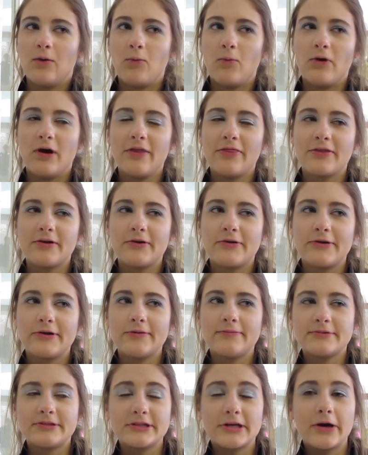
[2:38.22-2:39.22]
want the
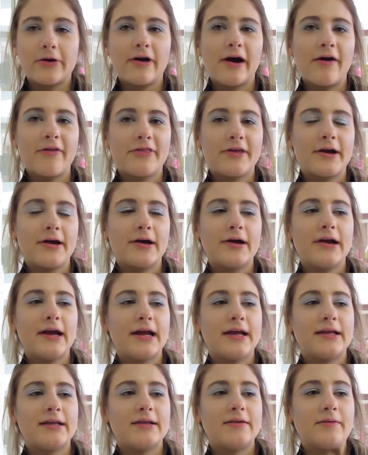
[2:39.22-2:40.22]
group to go out there
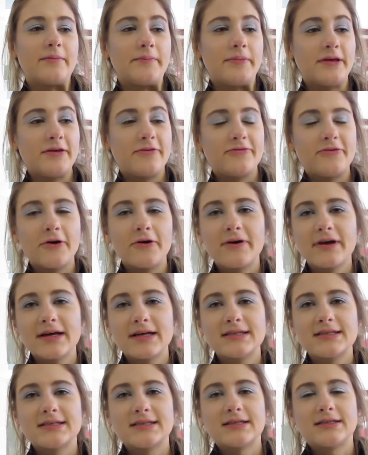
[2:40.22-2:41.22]
and be
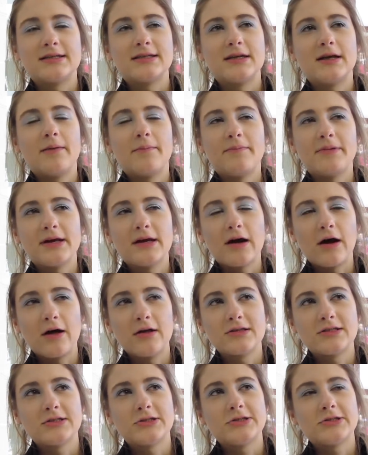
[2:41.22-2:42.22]
focused and be
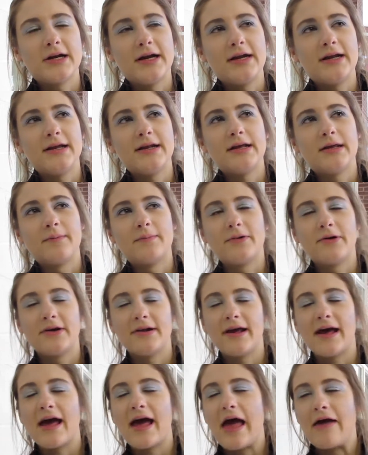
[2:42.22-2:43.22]
concentrated and
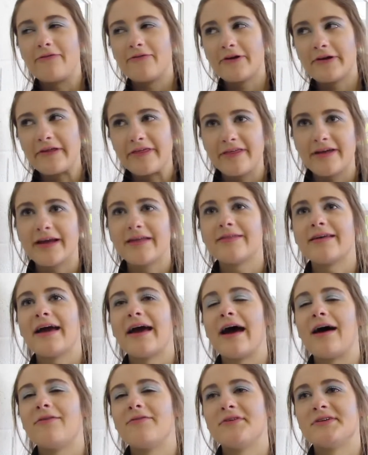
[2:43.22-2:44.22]
put everything they
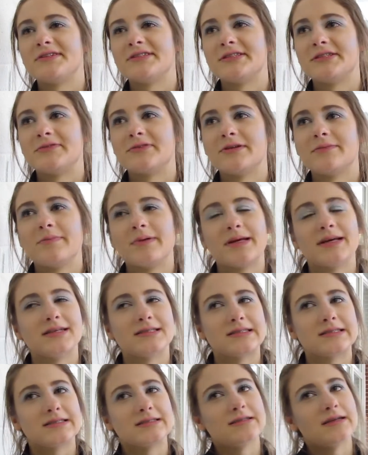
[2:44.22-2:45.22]
have into it
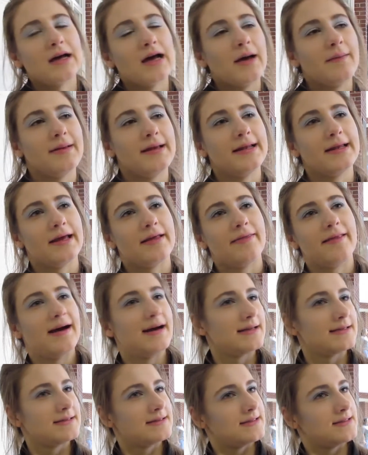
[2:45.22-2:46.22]
because I mean in
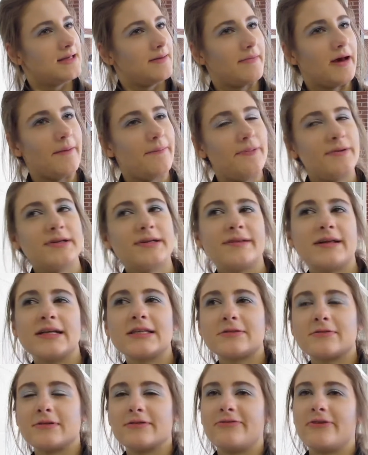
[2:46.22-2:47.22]
that in my opinion
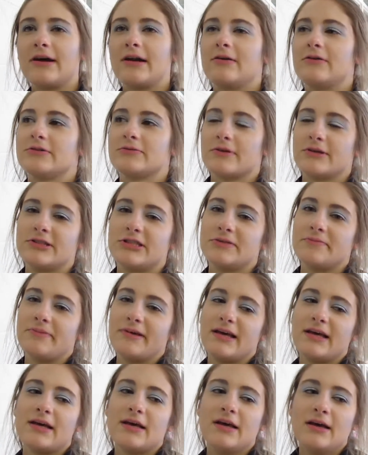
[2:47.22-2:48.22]
that's what a final is going to
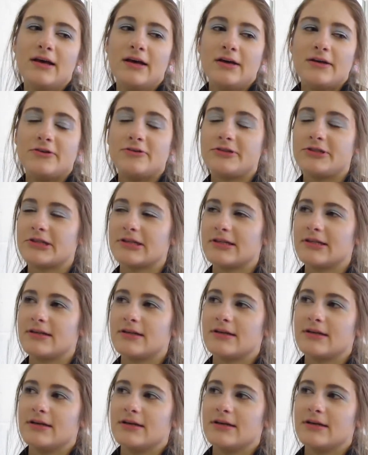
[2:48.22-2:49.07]
be. You should